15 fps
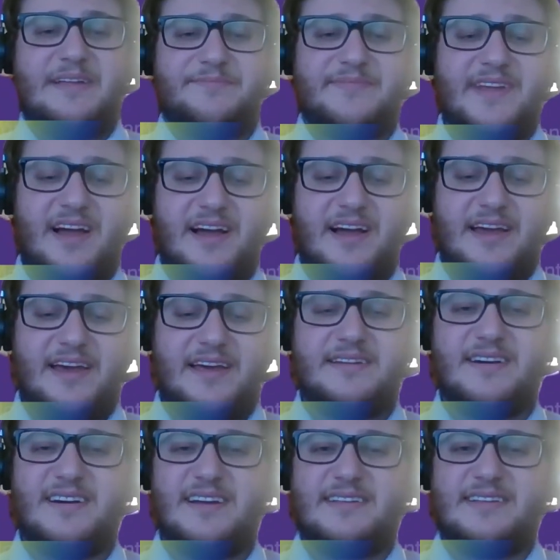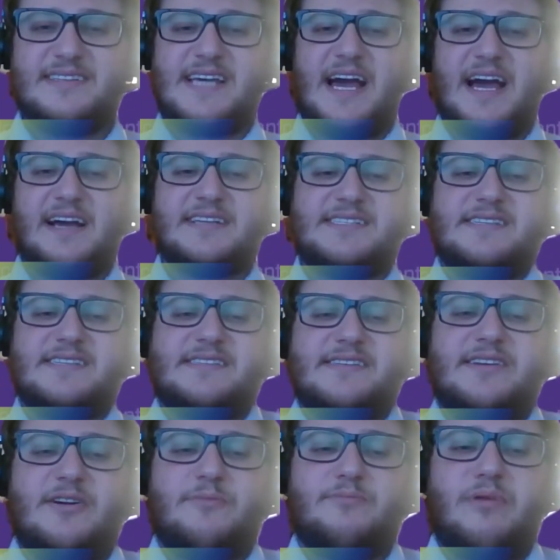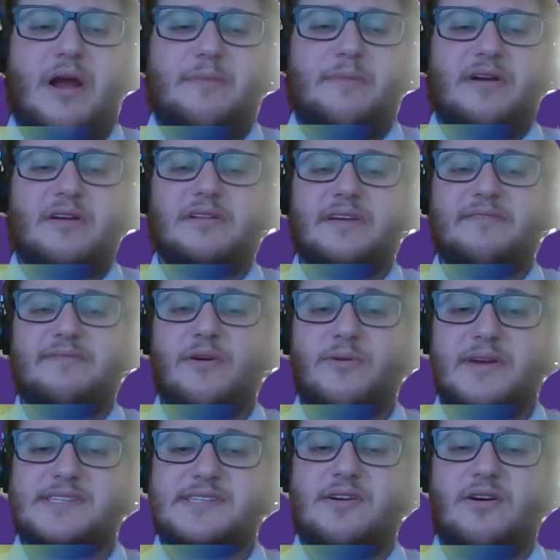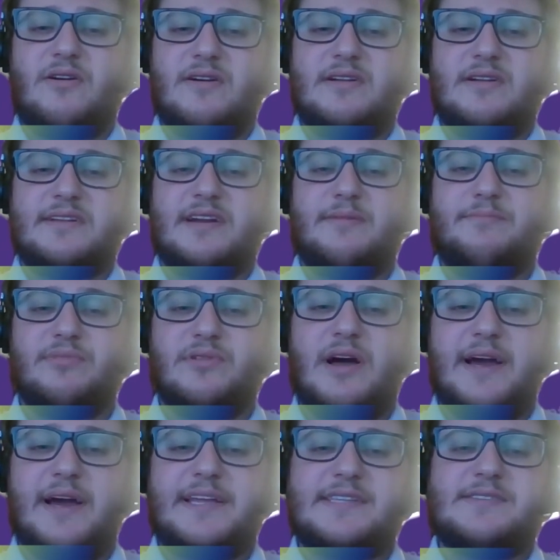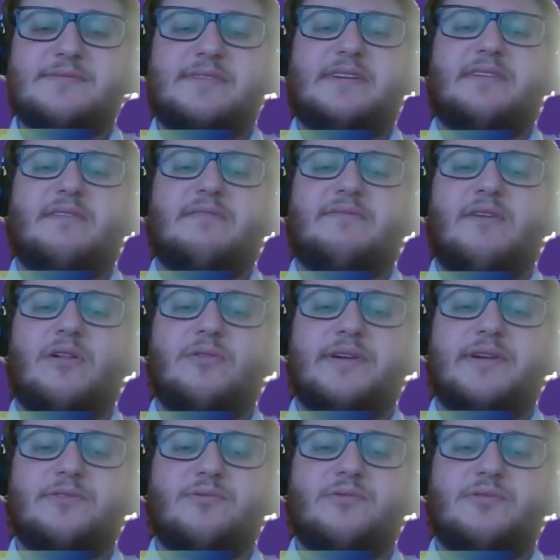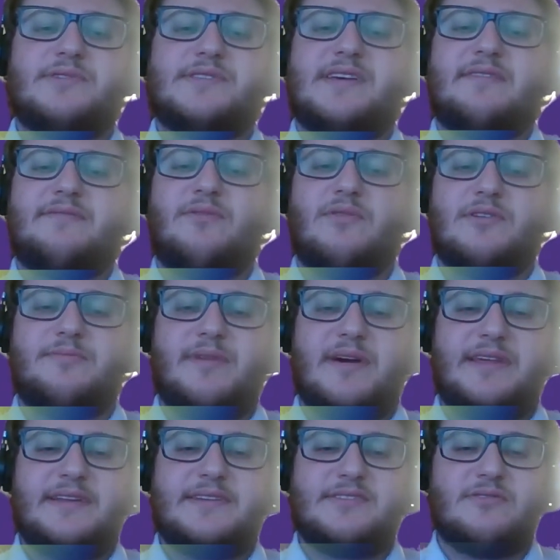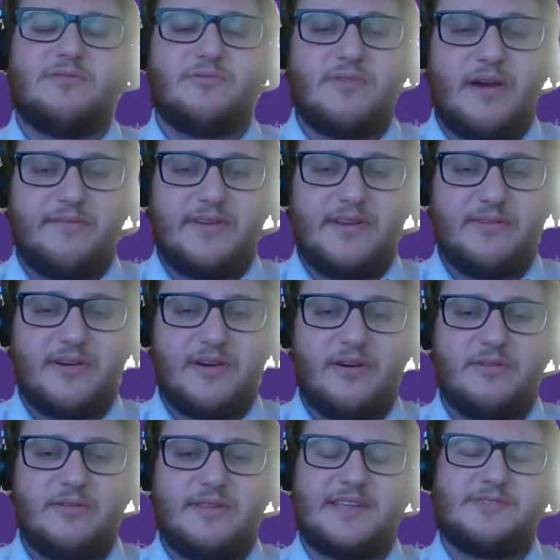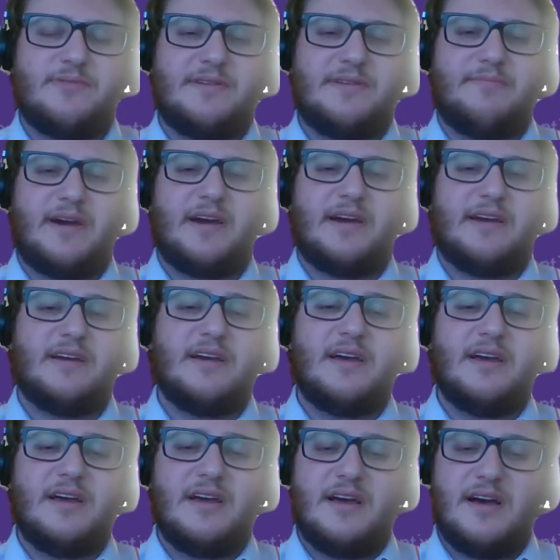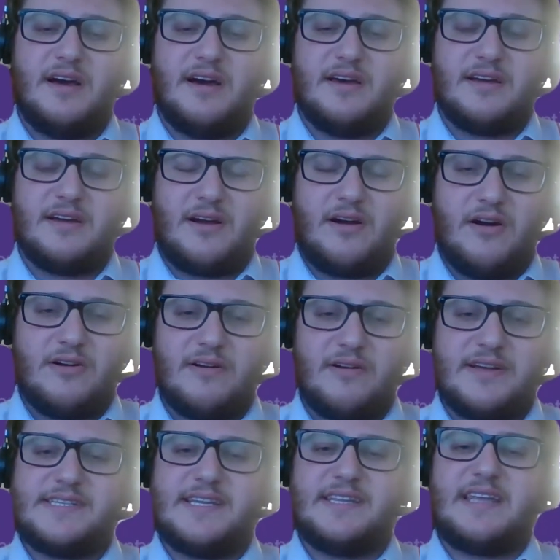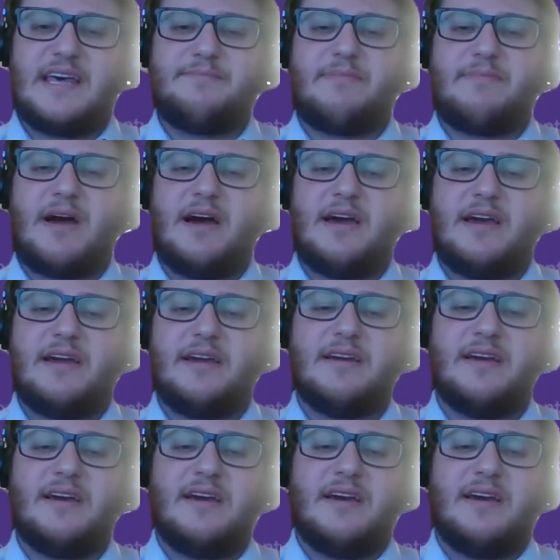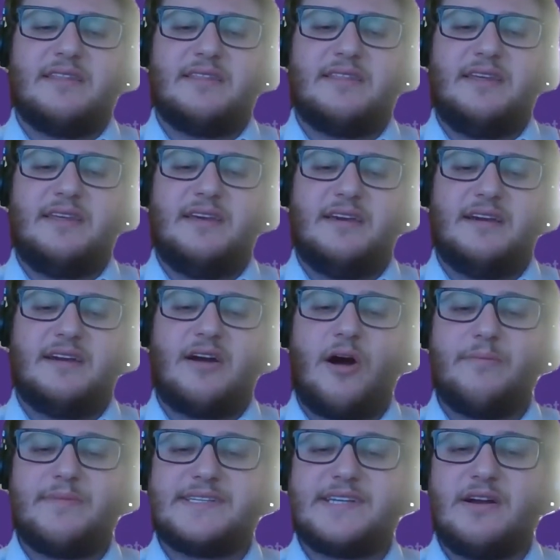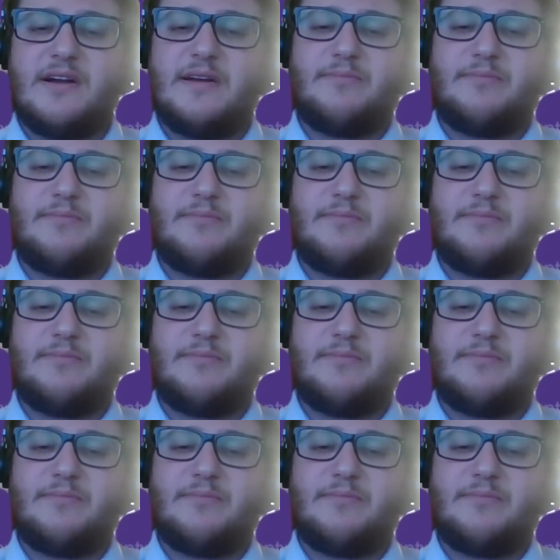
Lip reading: Yeah, and tax is, primarily focused on compliance, following the rules set forth by the Internal Revenue Code that's written by Congress, and then by the commentary